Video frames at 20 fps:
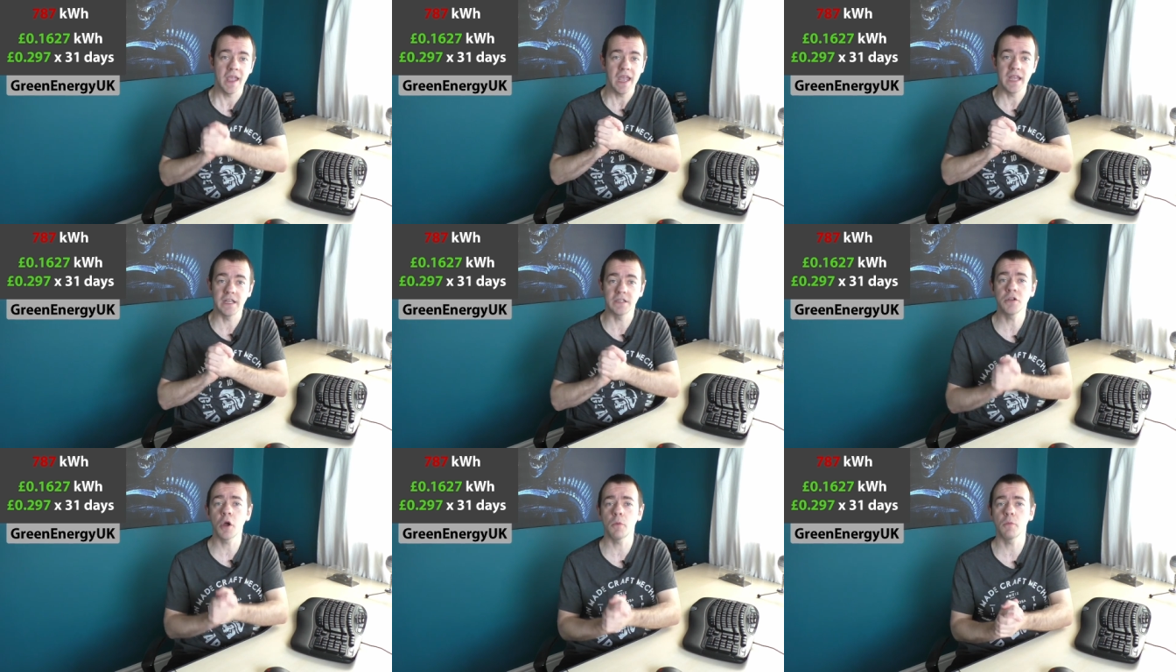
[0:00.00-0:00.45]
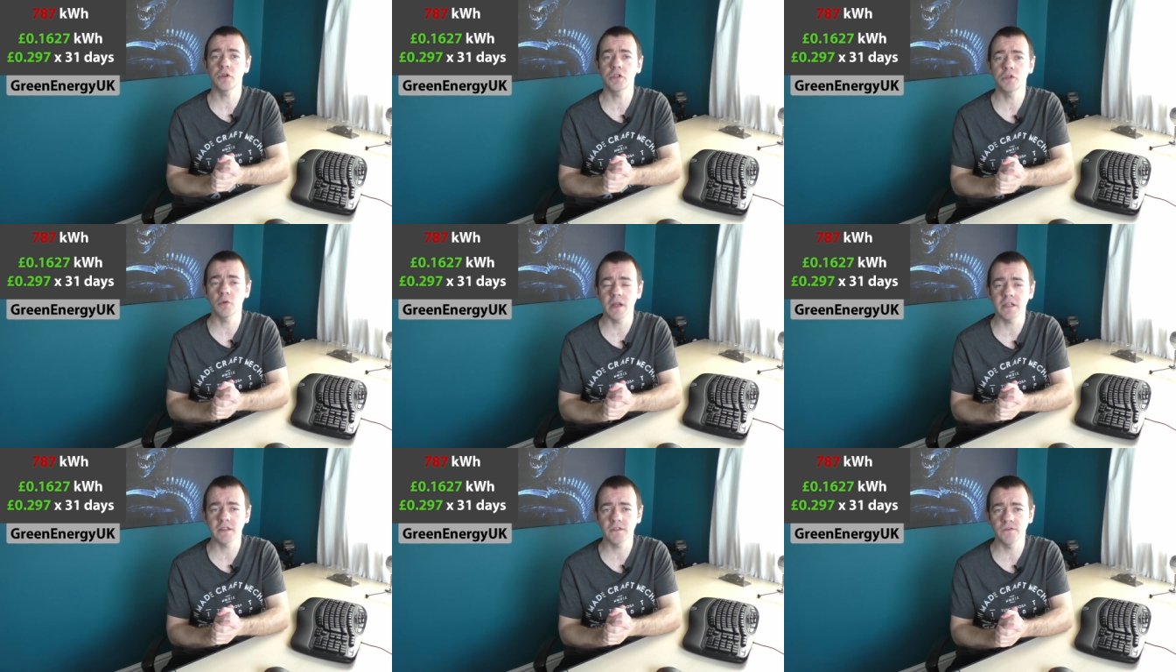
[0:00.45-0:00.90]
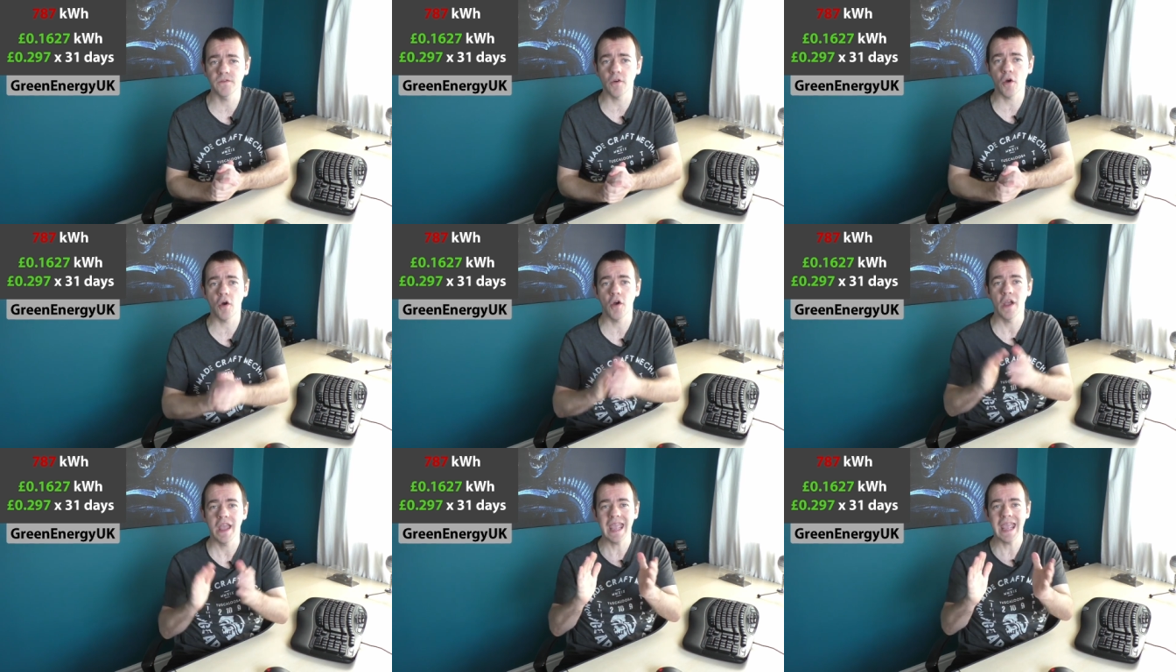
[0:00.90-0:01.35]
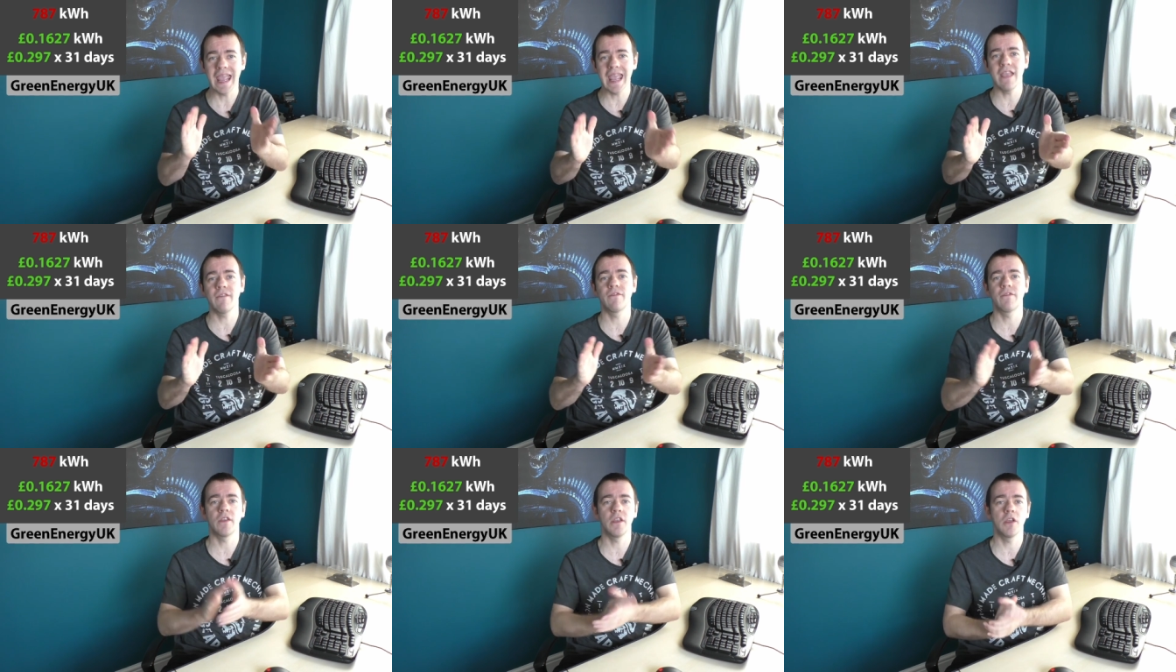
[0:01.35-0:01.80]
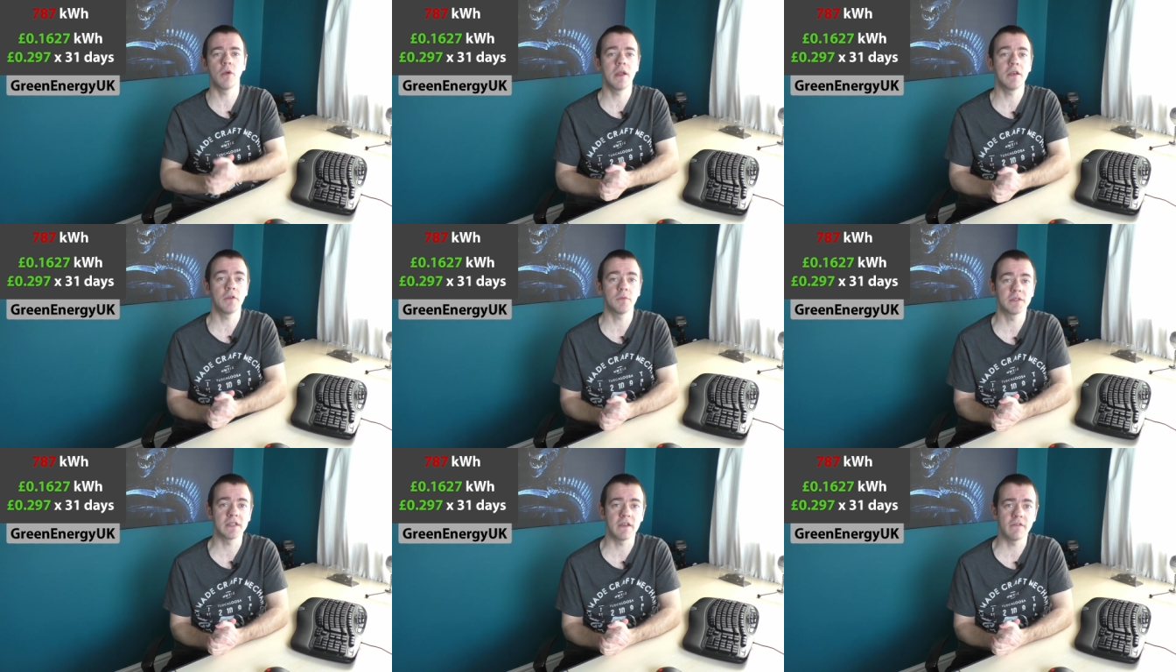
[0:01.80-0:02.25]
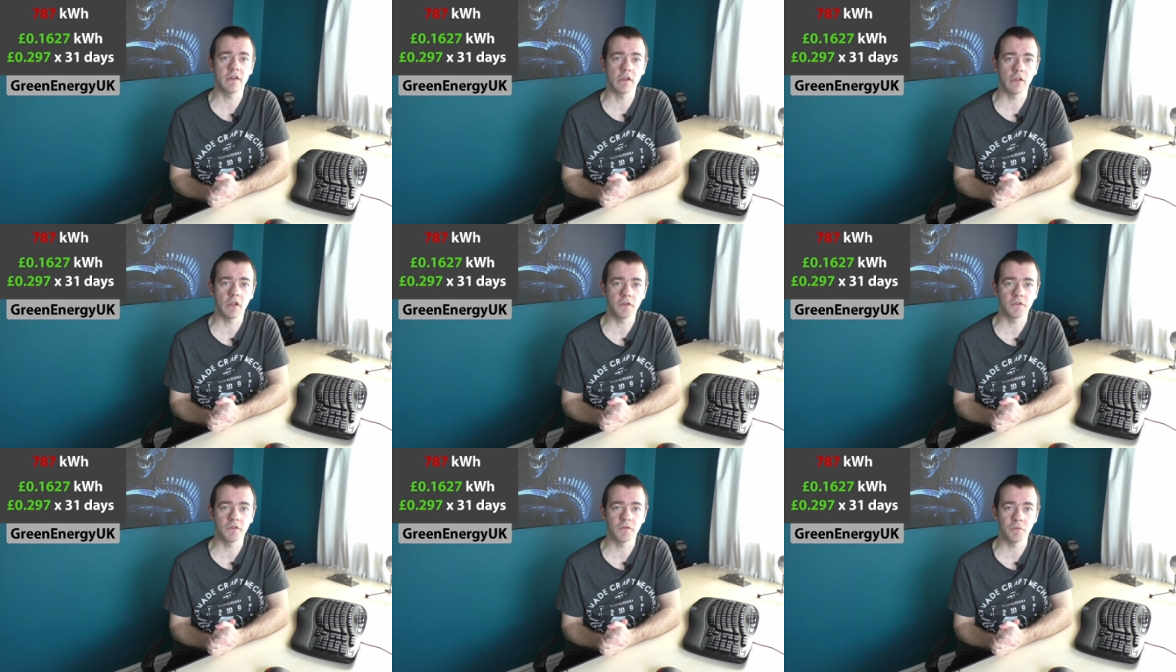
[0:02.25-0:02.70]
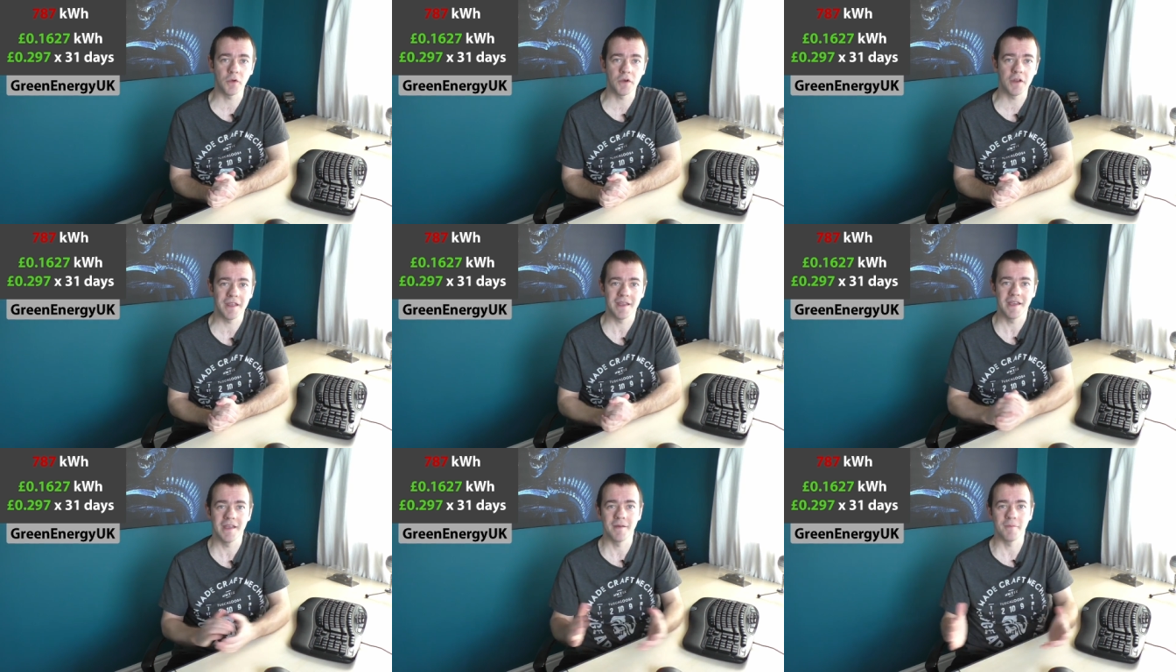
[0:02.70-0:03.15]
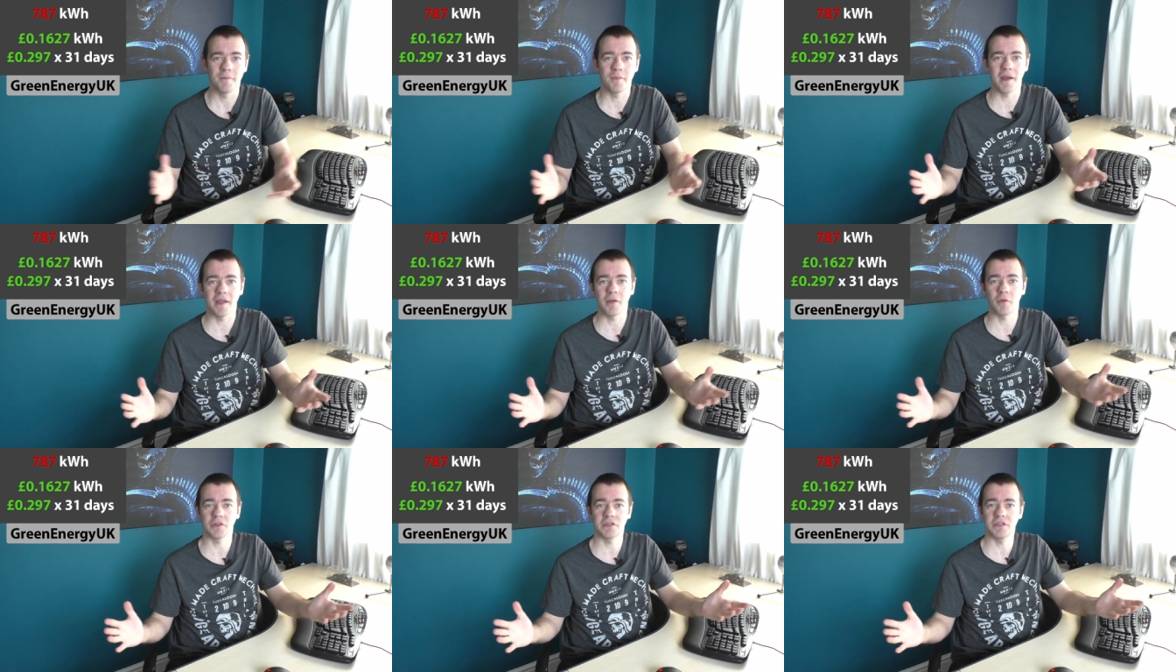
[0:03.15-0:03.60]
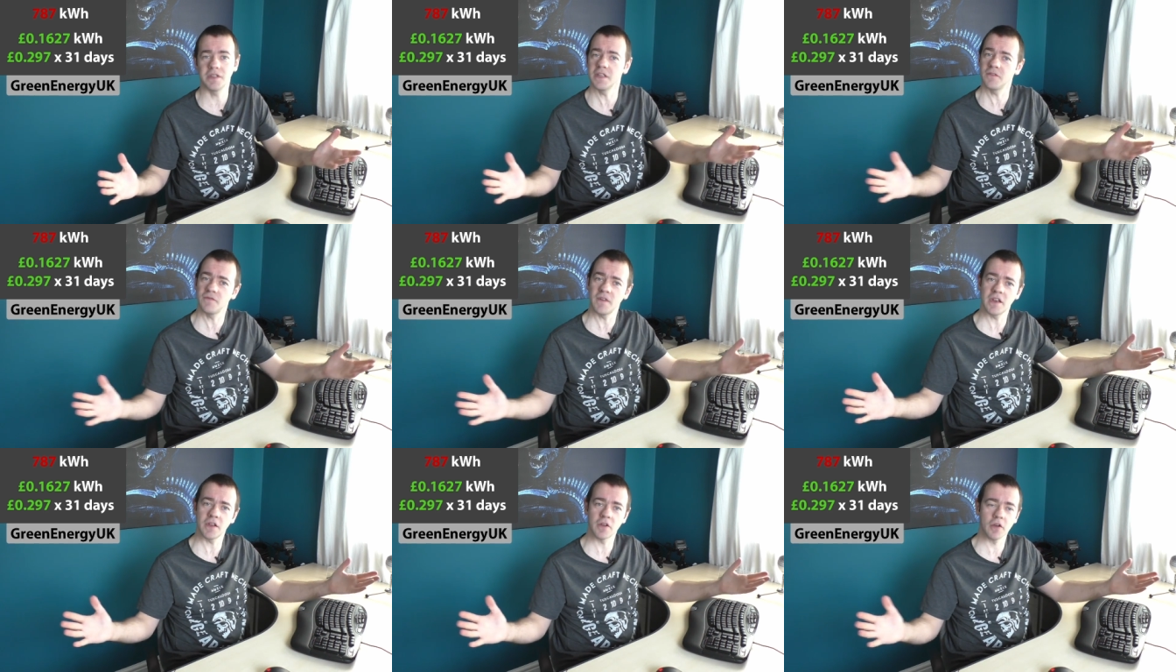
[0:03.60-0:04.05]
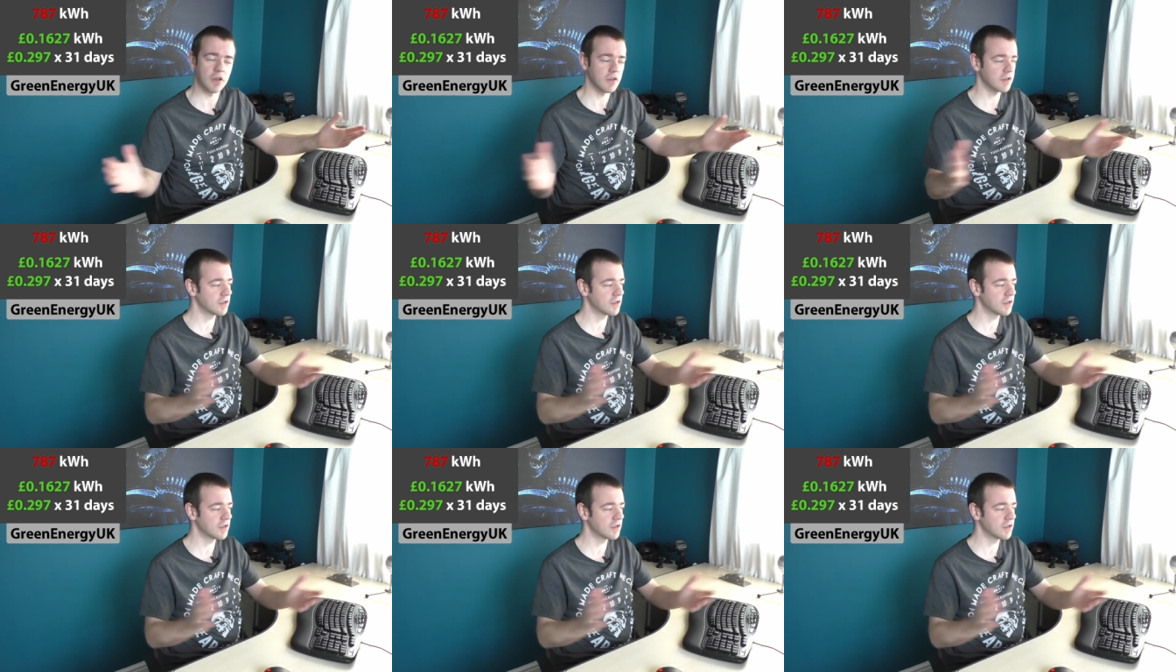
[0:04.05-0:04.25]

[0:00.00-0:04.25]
It's not much to ask for if you end up saving a lot of money by watching this video.